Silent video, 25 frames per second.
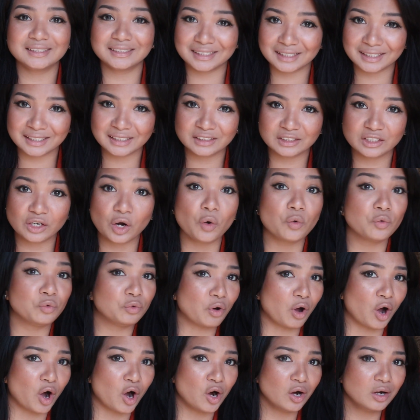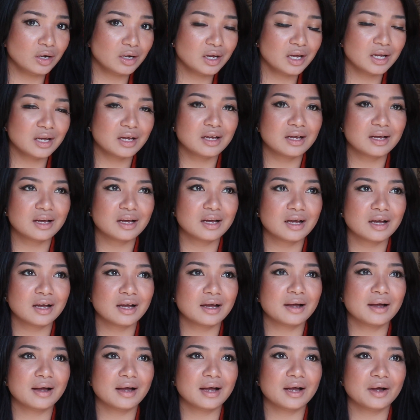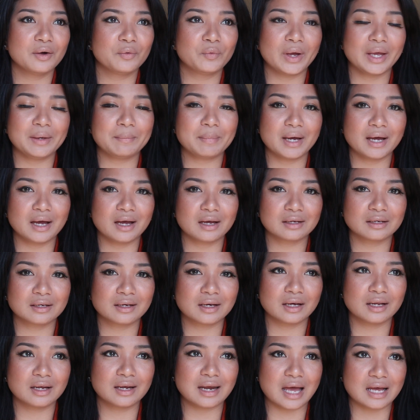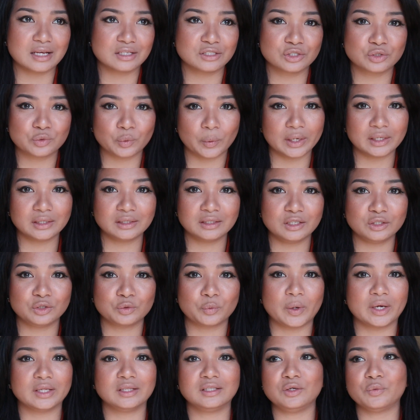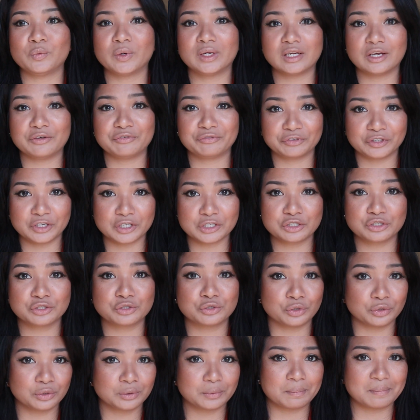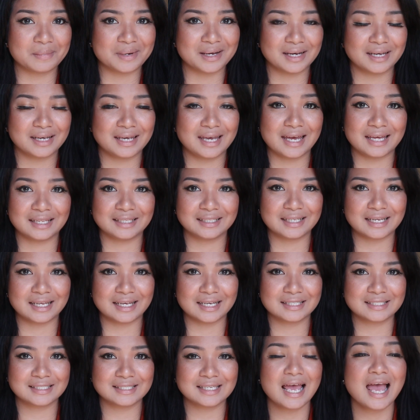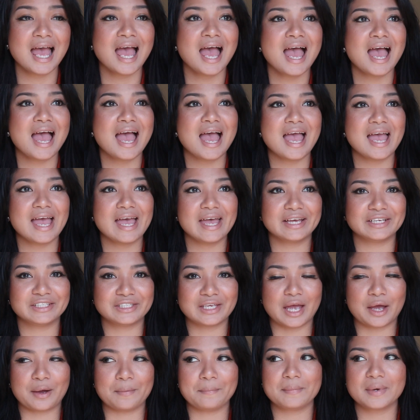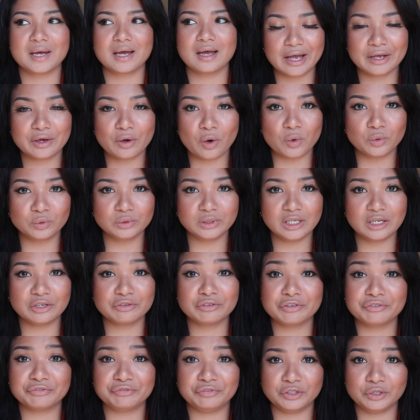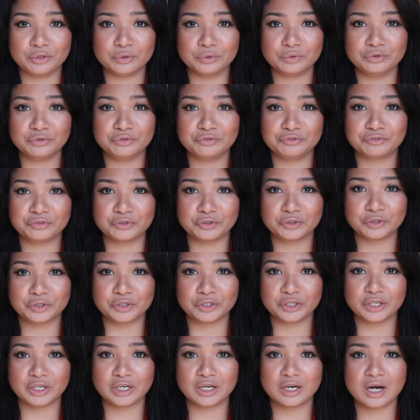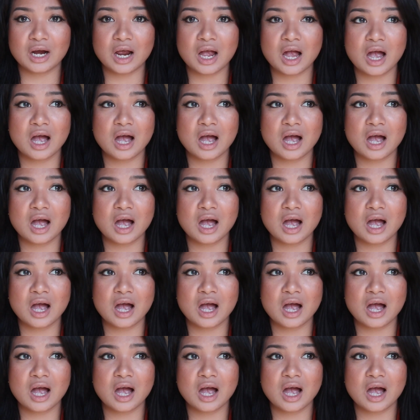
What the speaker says: did wrong way back last 2020 when I first took my NCLEX exam. I only reviewed for